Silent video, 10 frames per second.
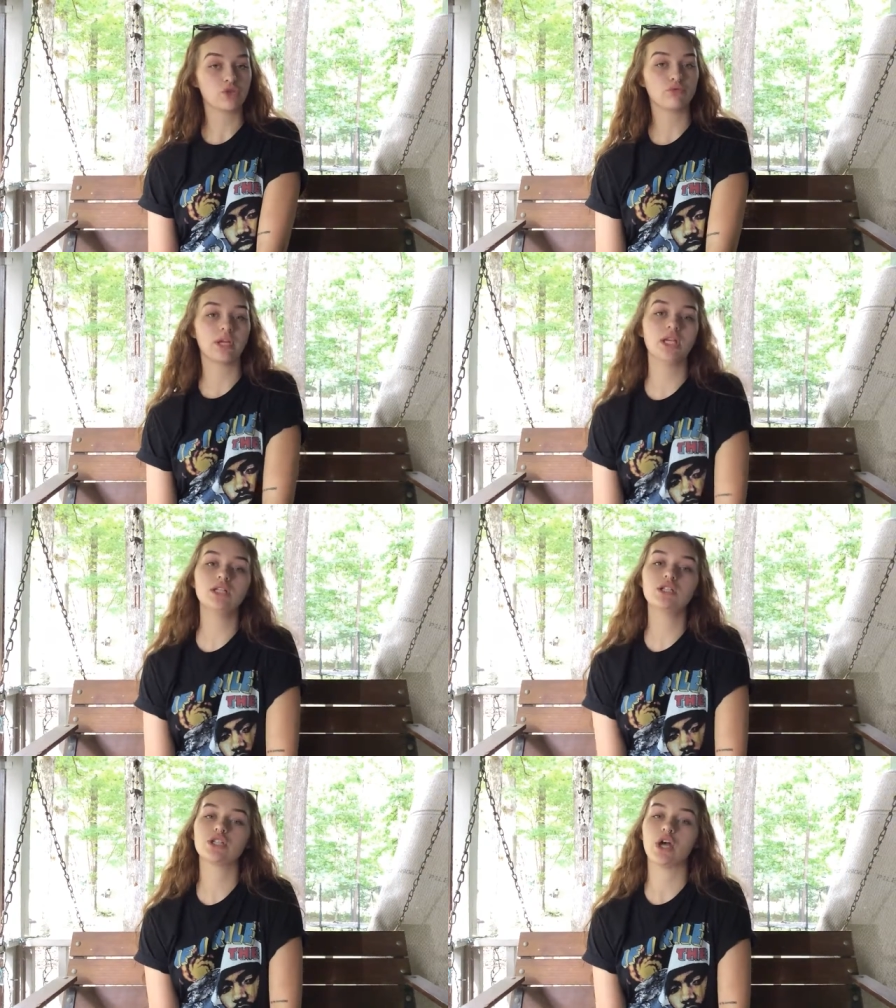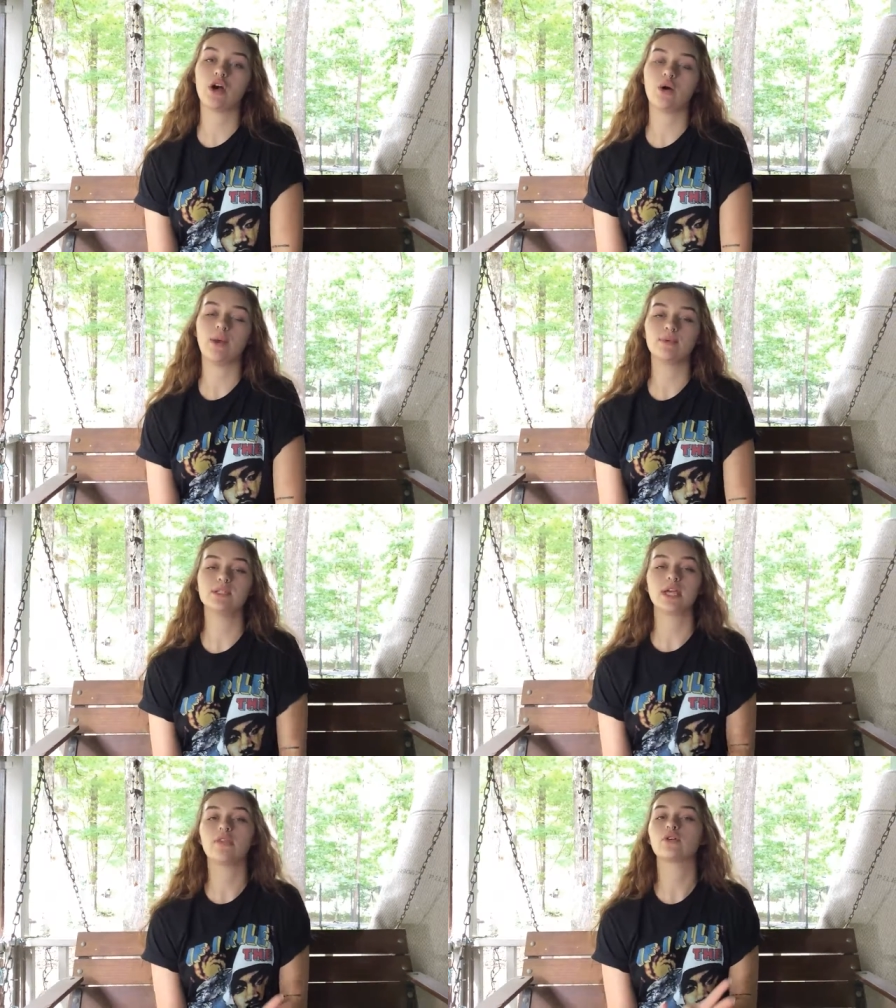should read, so I
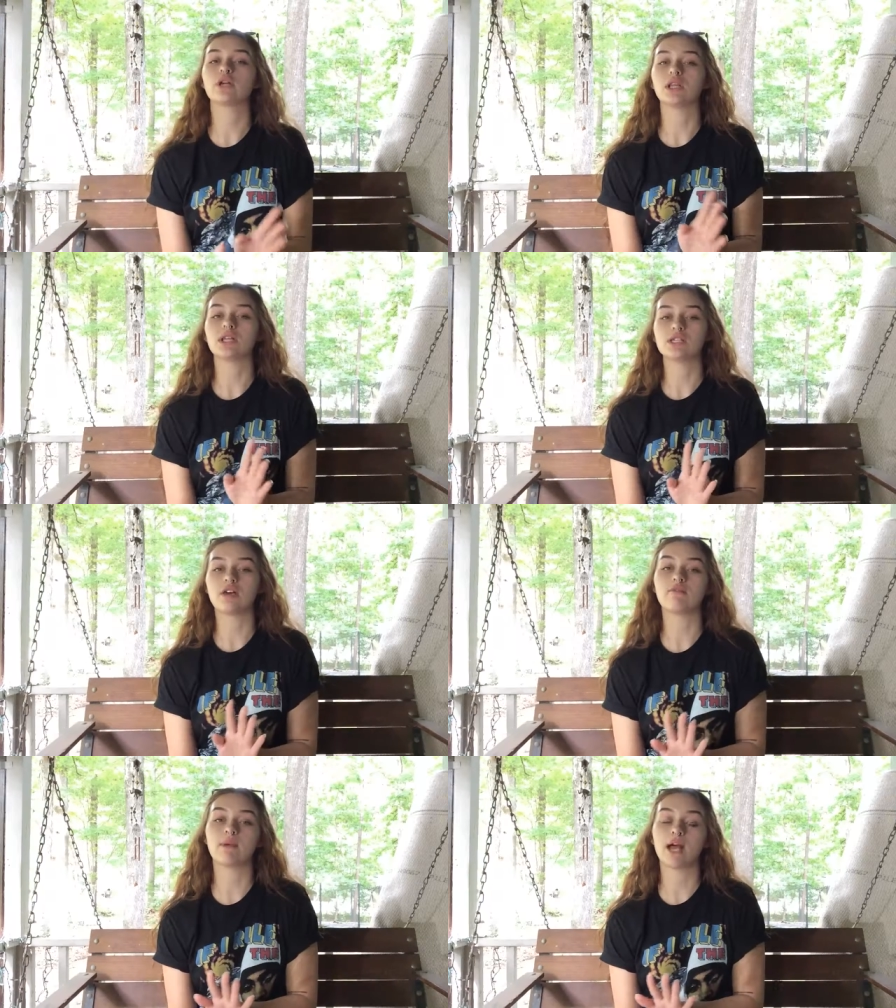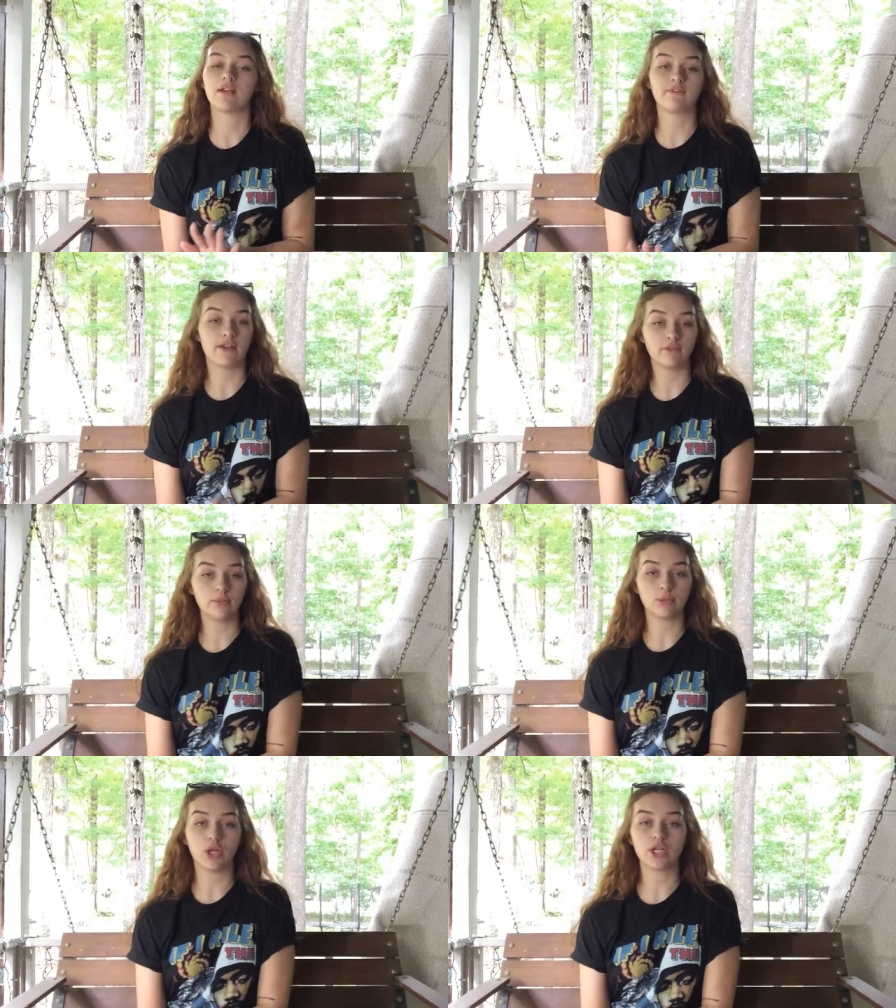put together a list of my
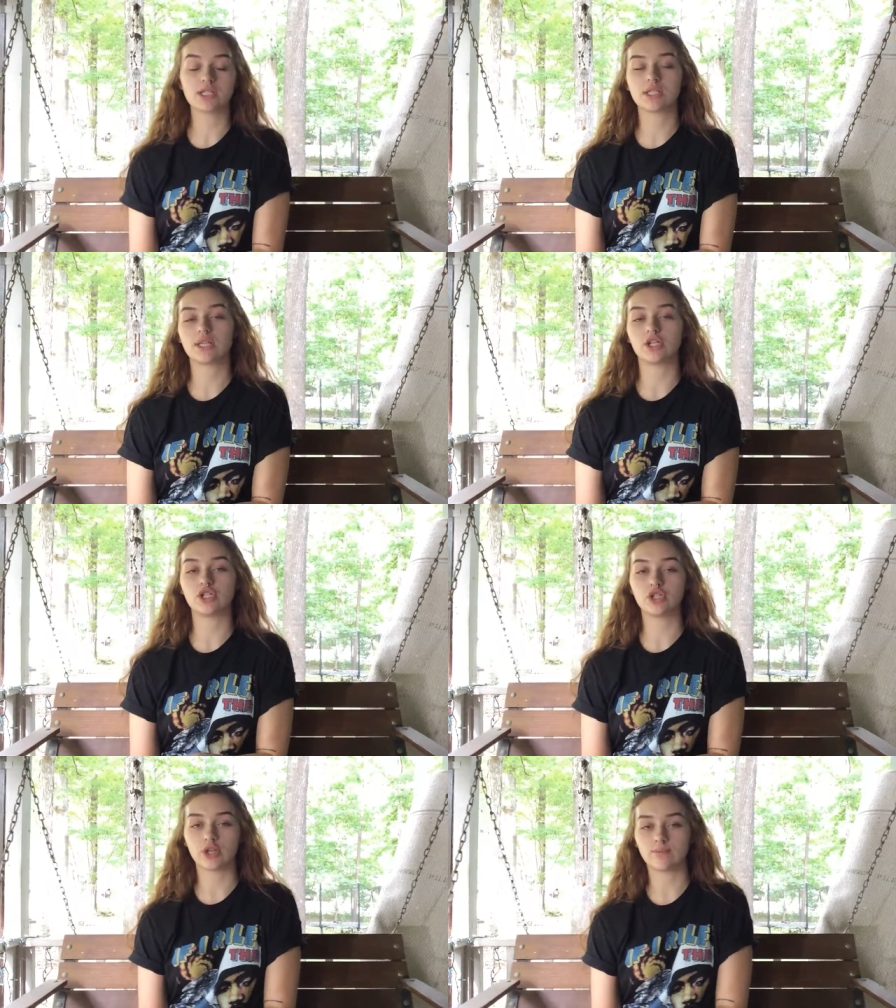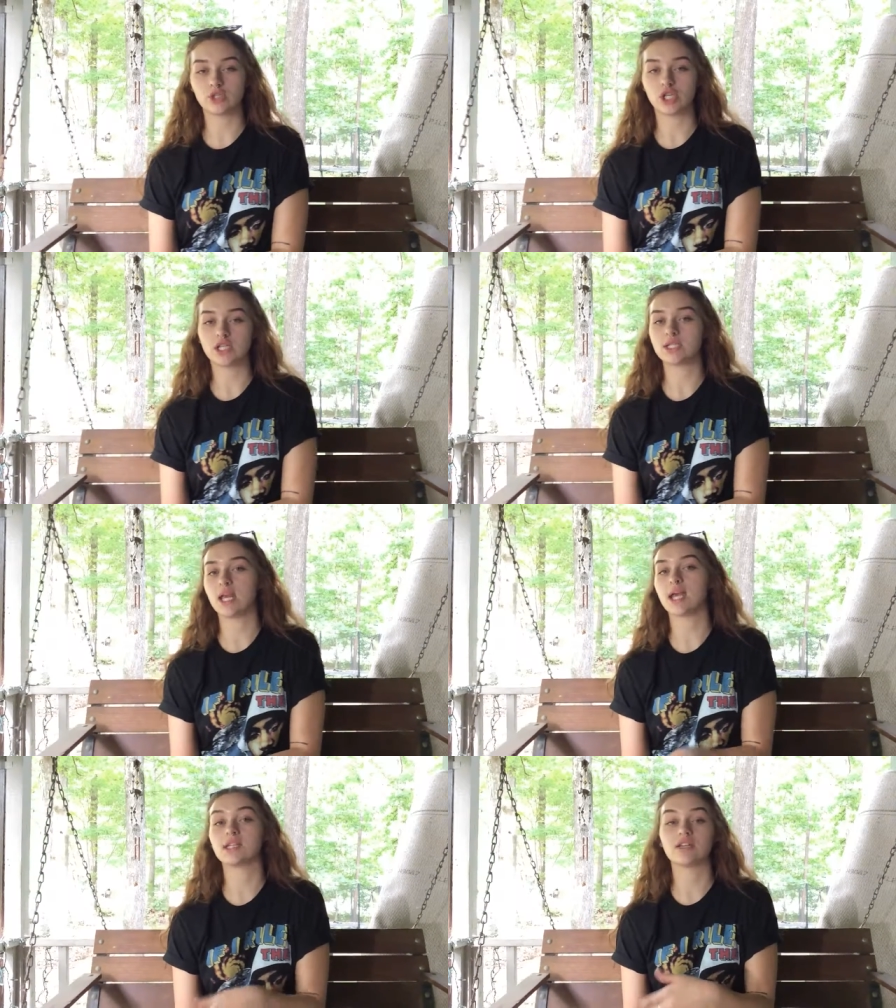favorite books, their descriptions,
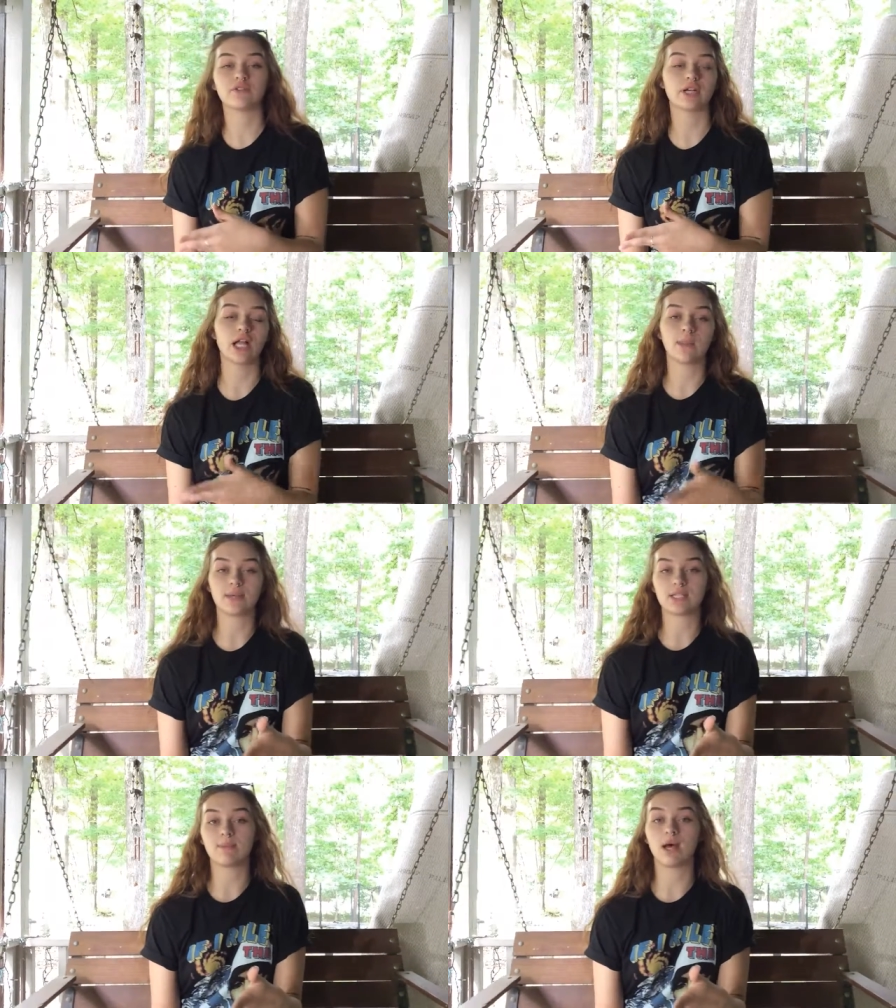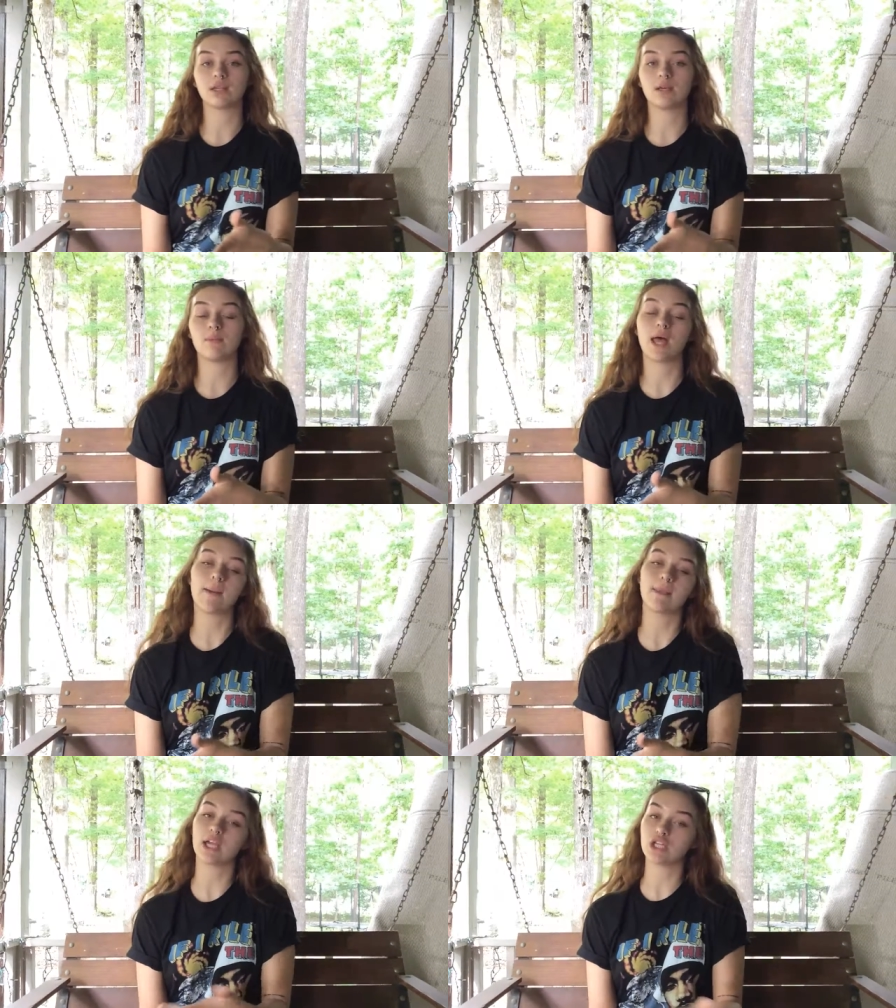and different elements about them
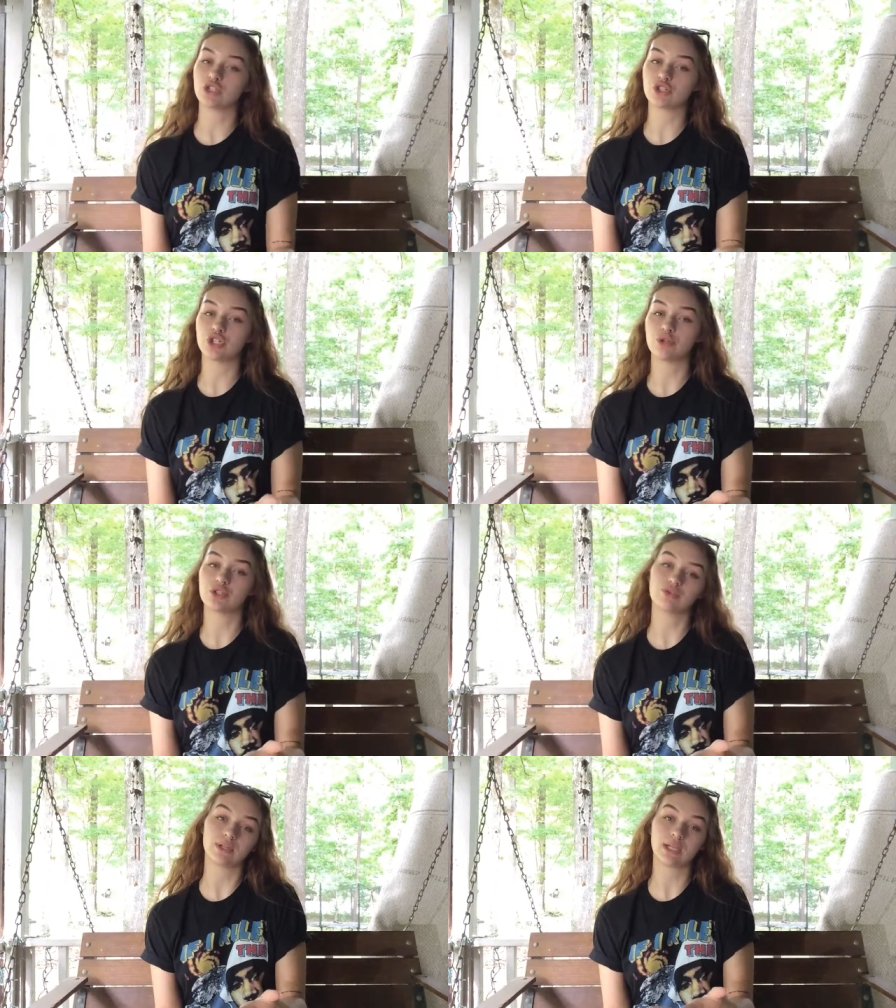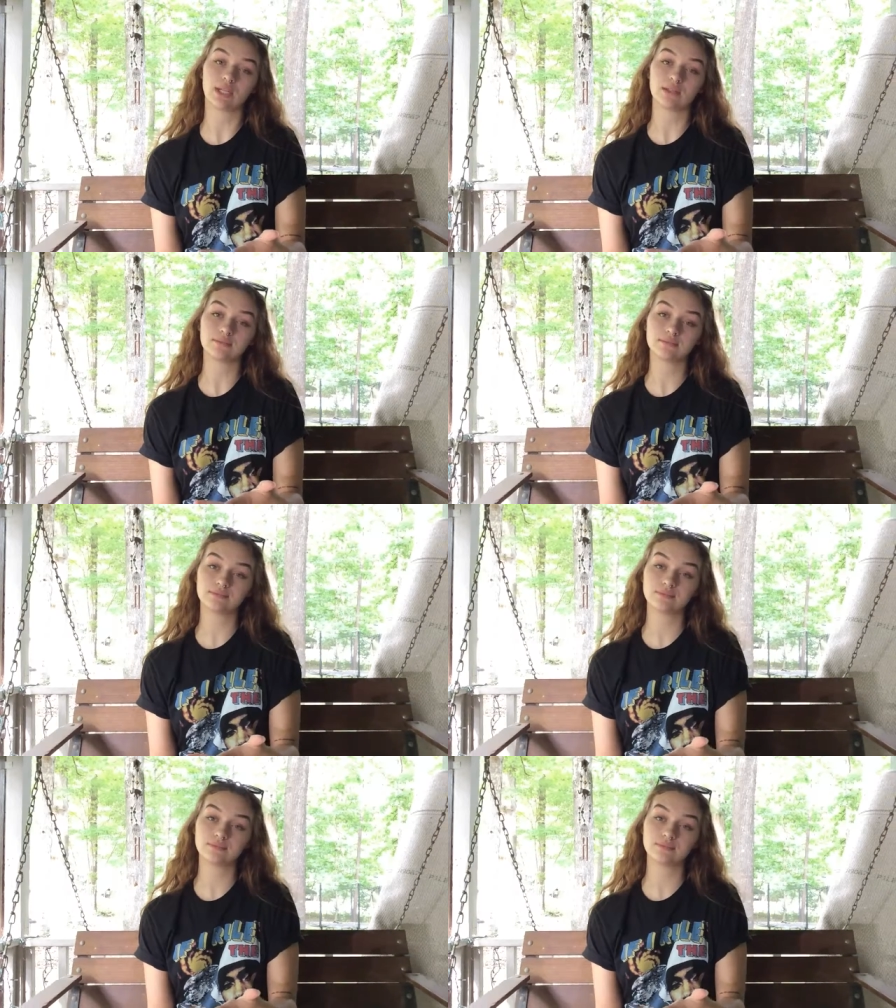that might interest you into reading them.